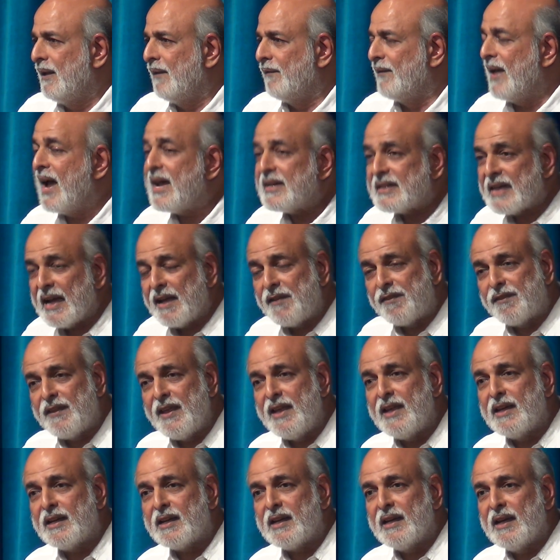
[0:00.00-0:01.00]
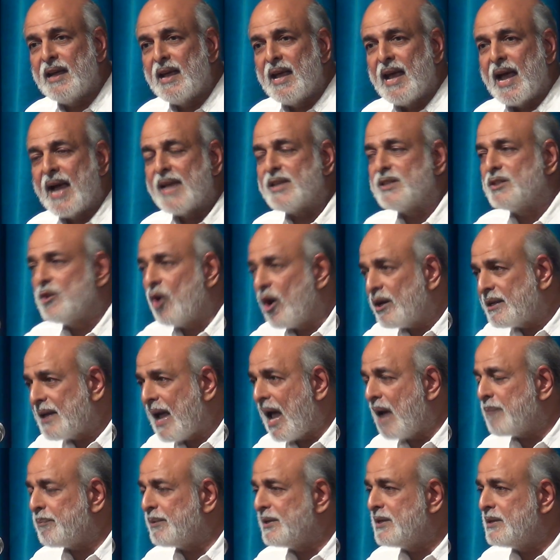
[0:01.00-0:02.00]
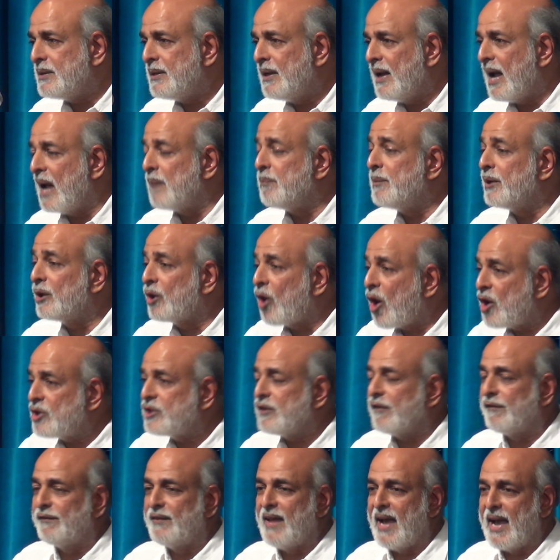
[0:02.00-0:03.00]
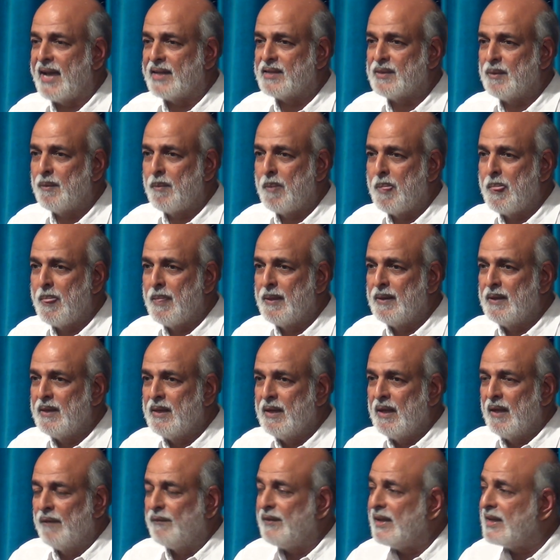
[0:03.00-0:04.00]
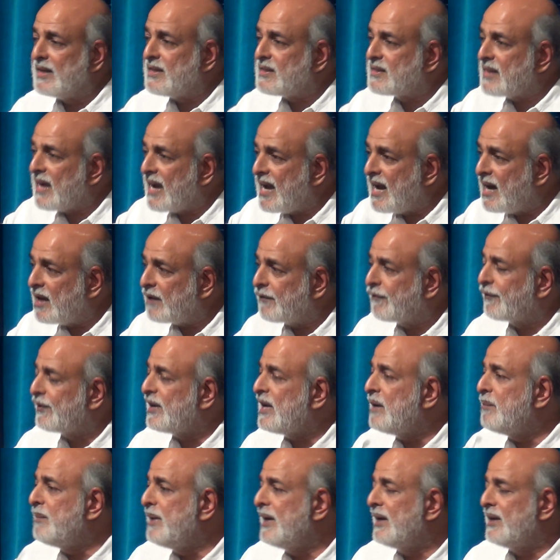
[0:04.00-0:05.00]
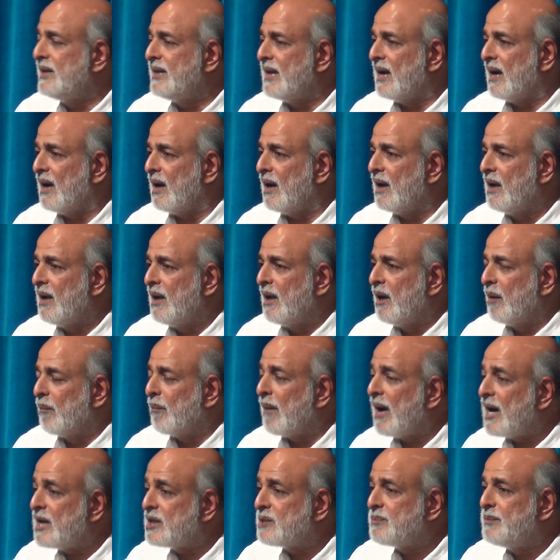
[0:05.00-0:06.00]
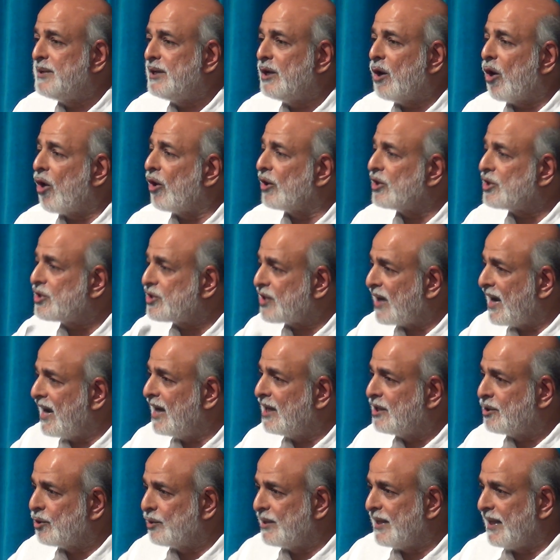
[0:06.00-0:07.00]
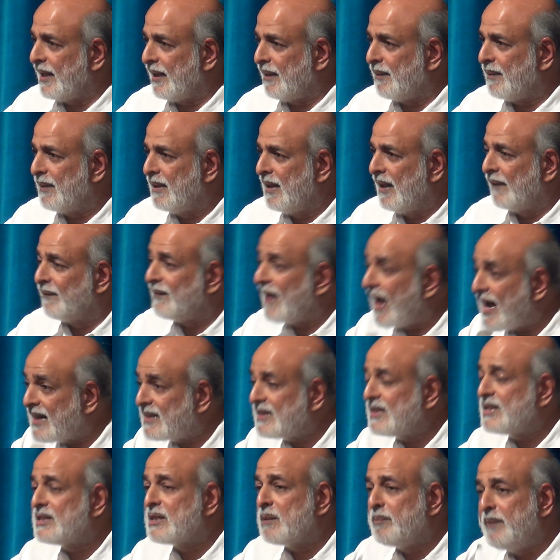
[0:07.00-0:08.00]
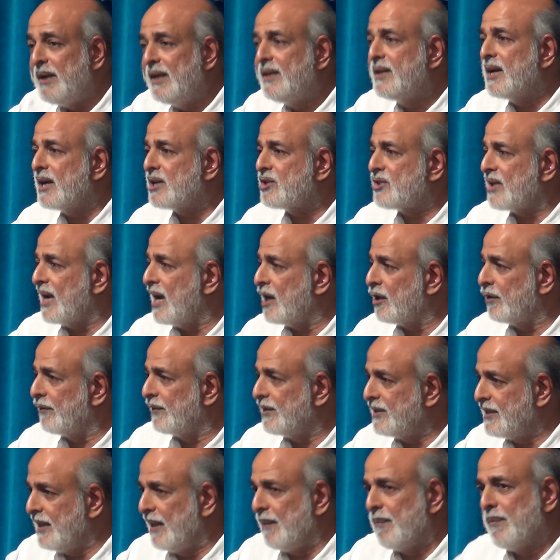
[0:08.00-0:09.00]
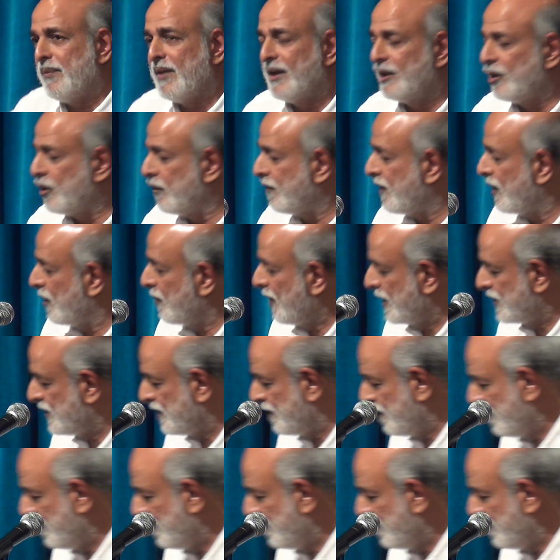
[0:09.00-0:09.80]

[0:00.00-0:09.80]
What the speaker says: That, I think, has not happened, and because of that, the entire free media might be on trial today. That is the media trial of the day. Thank you very much.